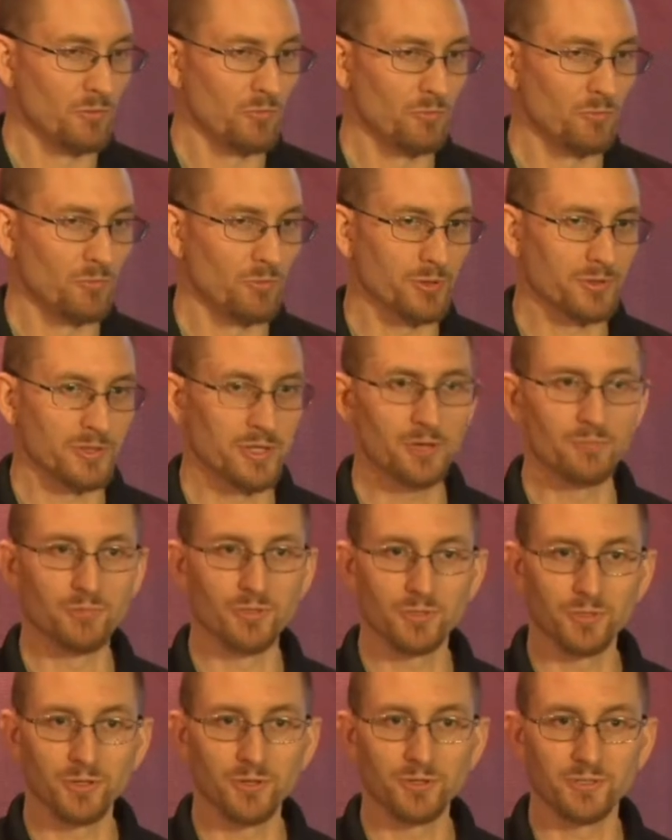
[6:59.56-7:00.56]
What that
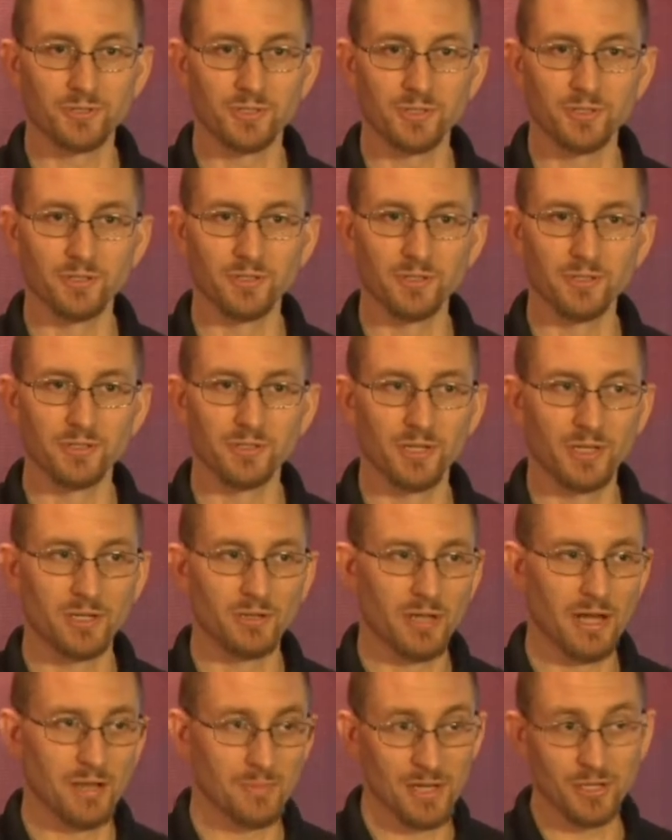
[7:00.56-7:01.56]
results in is that
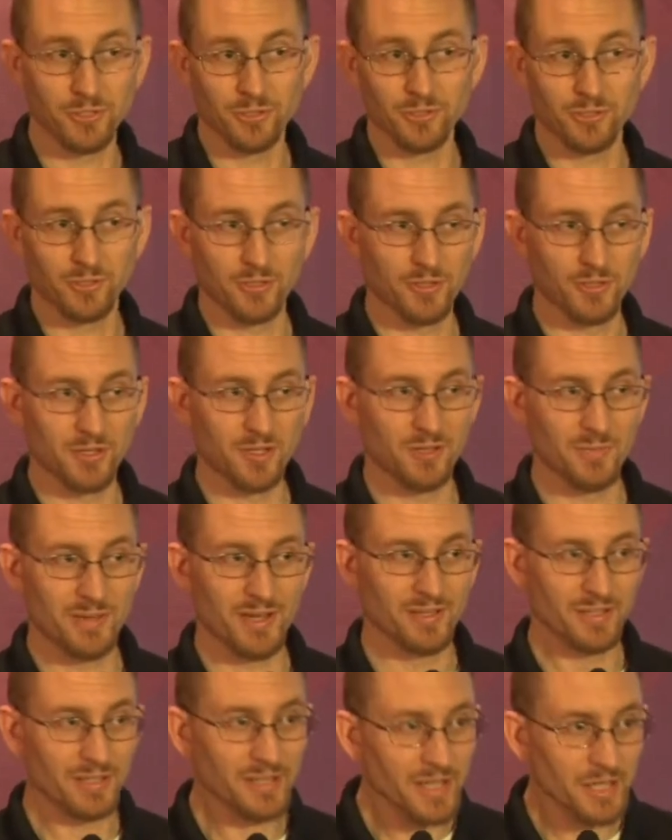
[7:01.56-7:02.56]
I'm actually talking
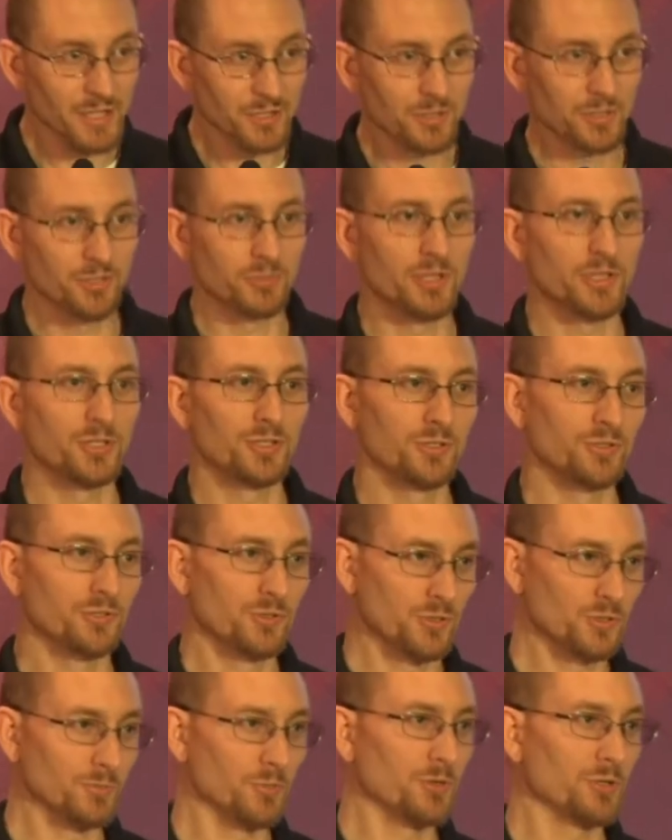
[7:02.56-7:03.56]
about an
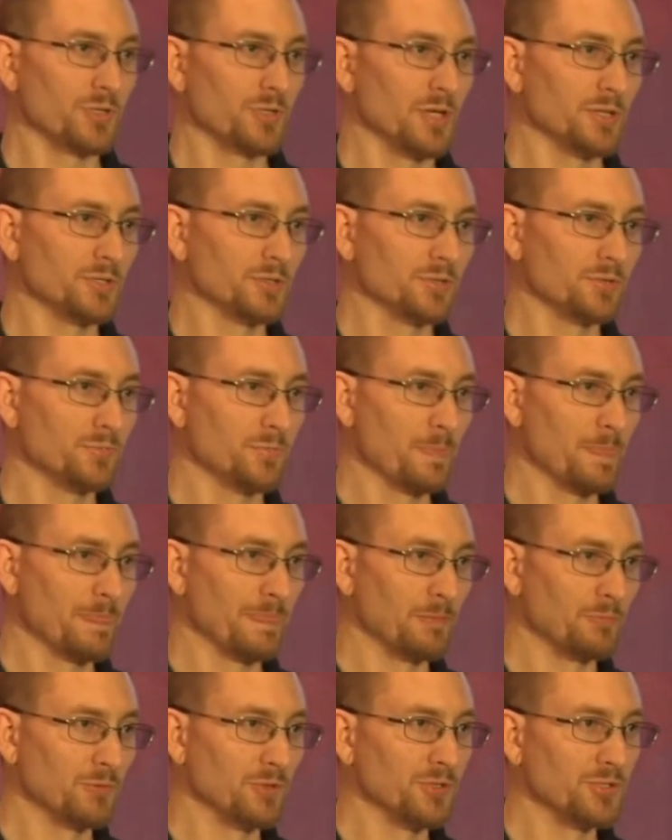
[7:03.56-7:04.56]
integration smoke test.
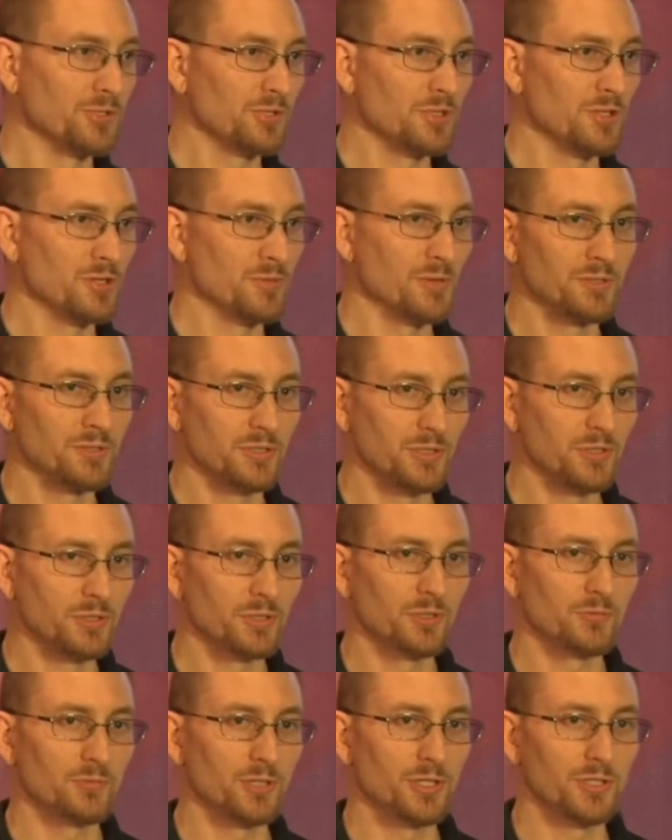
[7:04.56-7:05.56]
We were seeing the
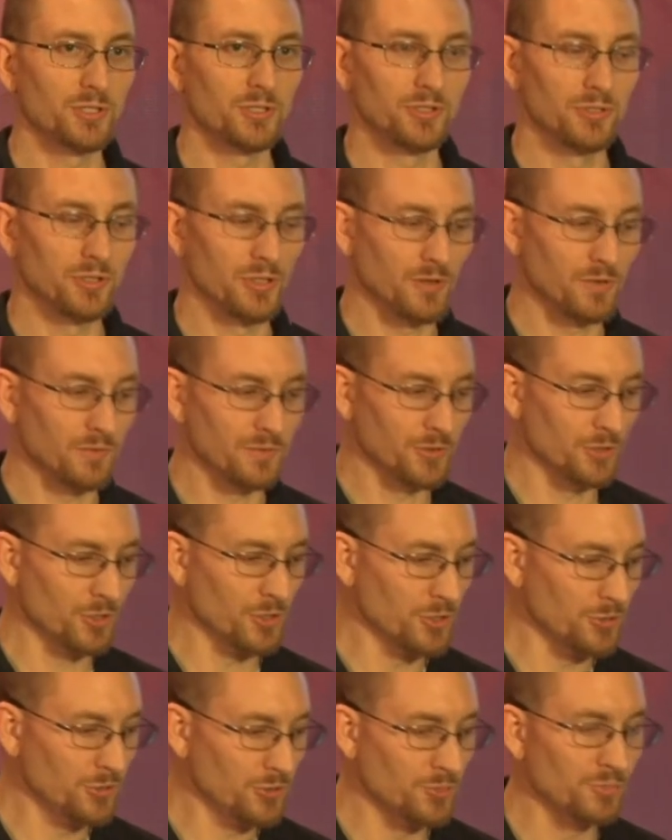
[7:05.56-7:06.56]
integration of your
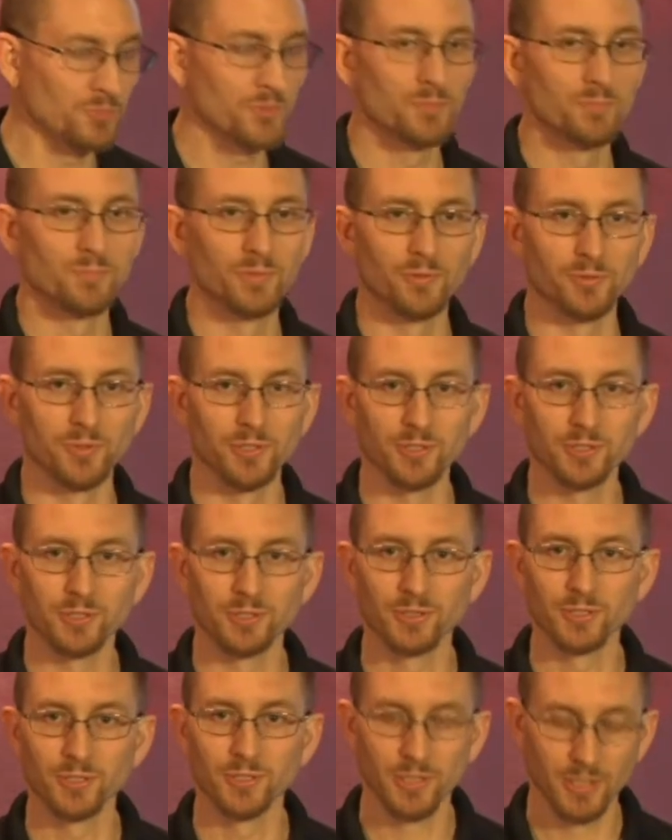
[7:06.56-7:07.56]
Hadoop
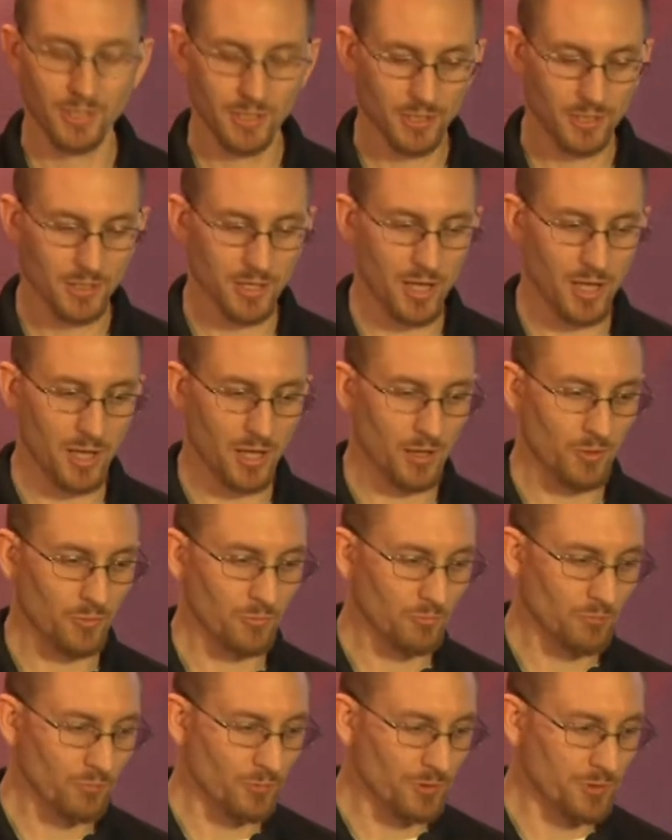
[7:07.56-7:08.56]
components
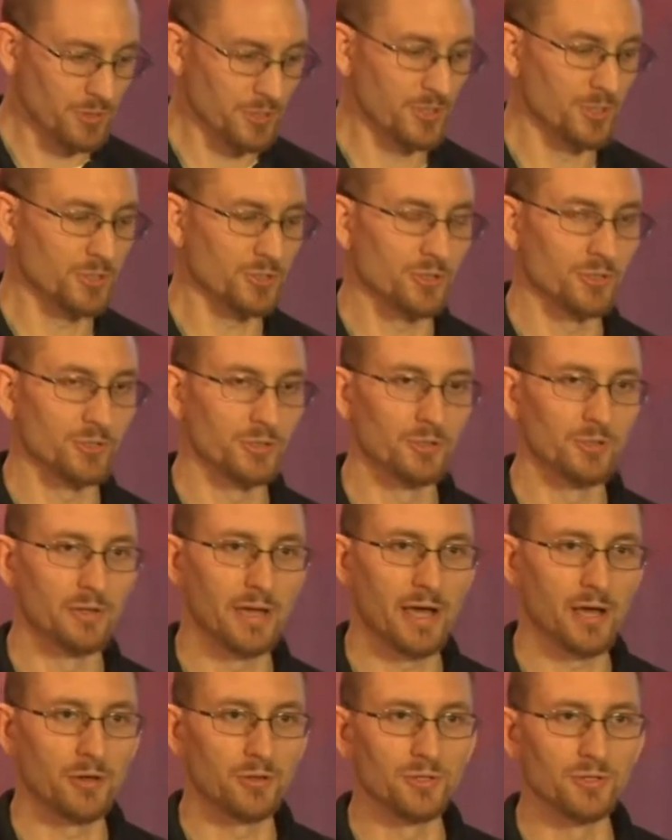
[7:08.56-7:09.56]
within each other.
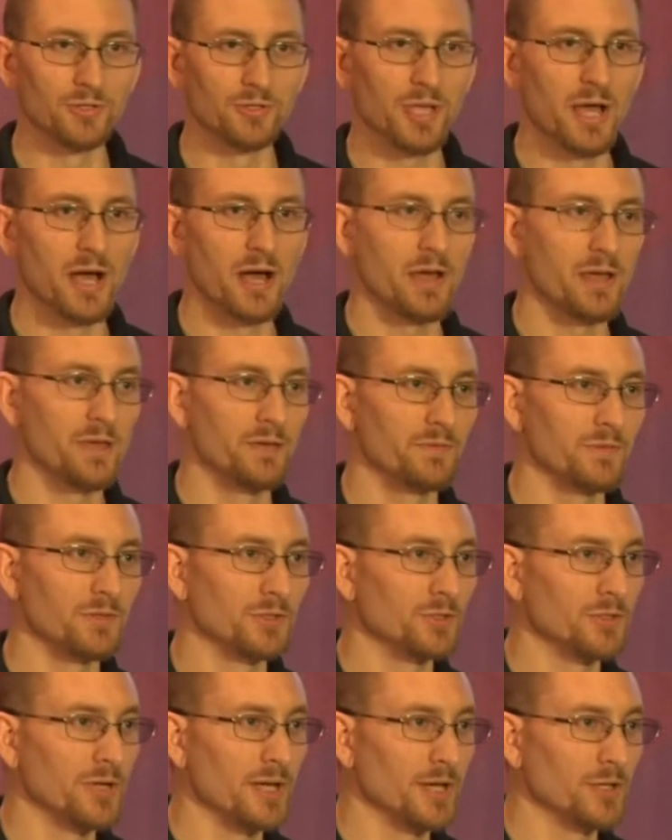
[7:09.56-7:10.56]
How does Hive
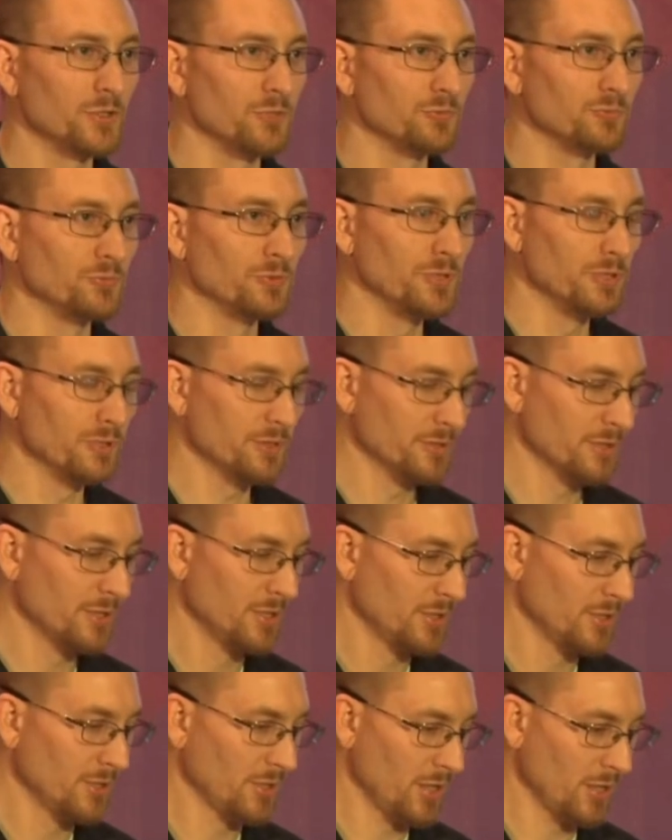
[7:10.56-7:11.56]
interact with
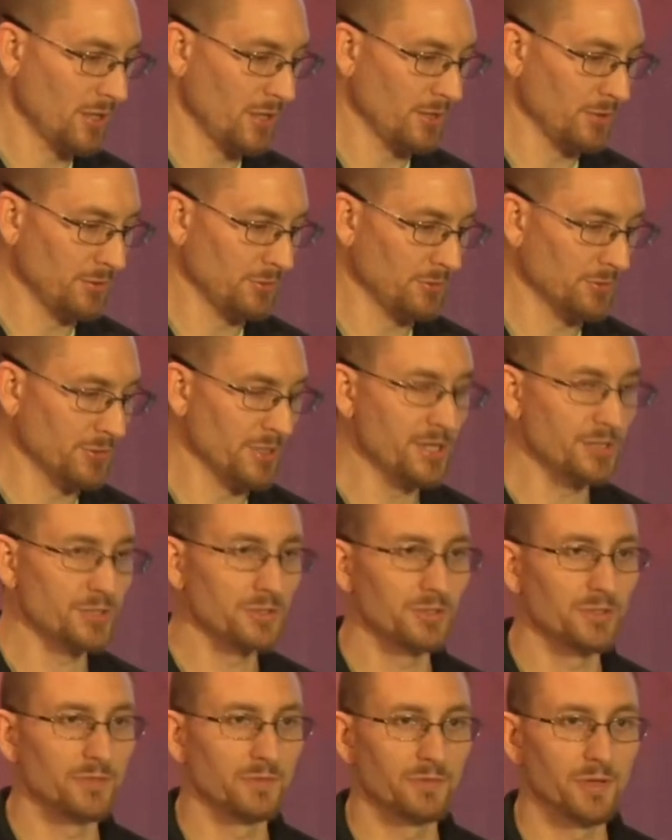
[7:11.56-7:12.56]
your
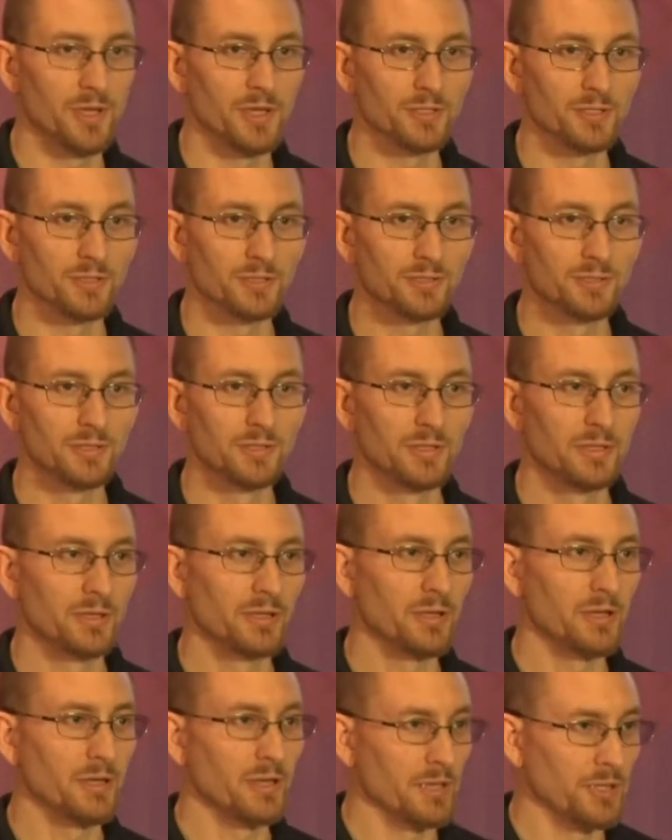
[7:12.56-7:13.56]
HDFS,
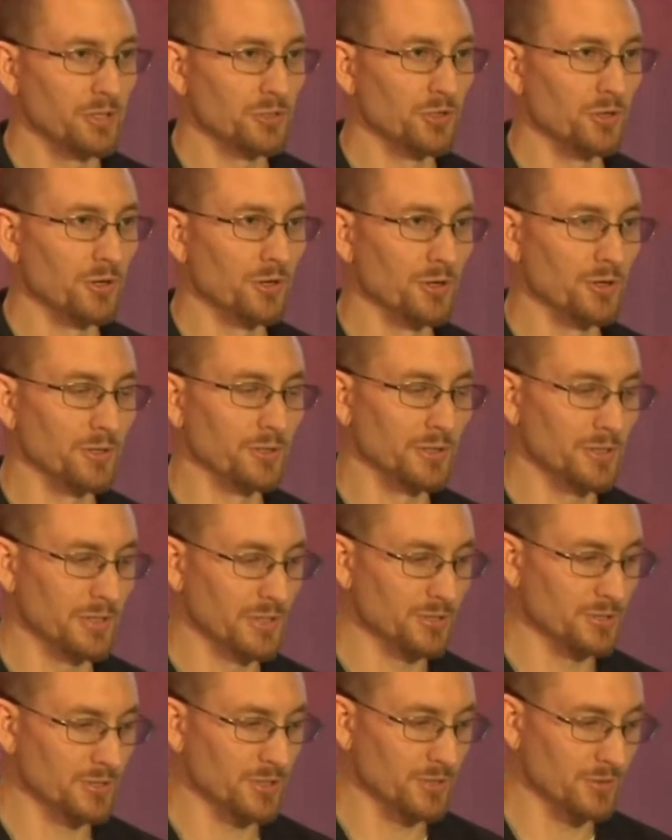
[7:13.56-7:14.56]
Yarn,
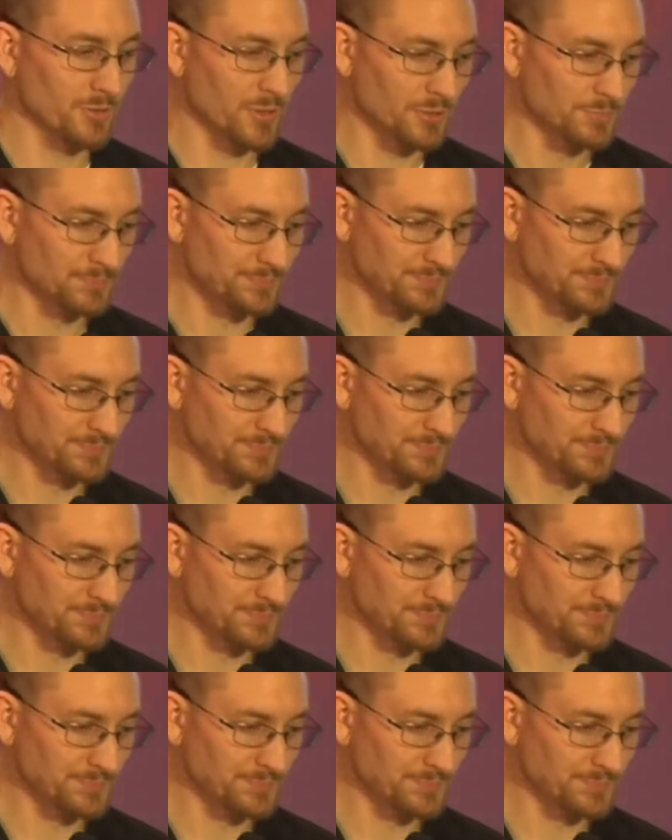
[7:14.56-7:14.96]
et cetera?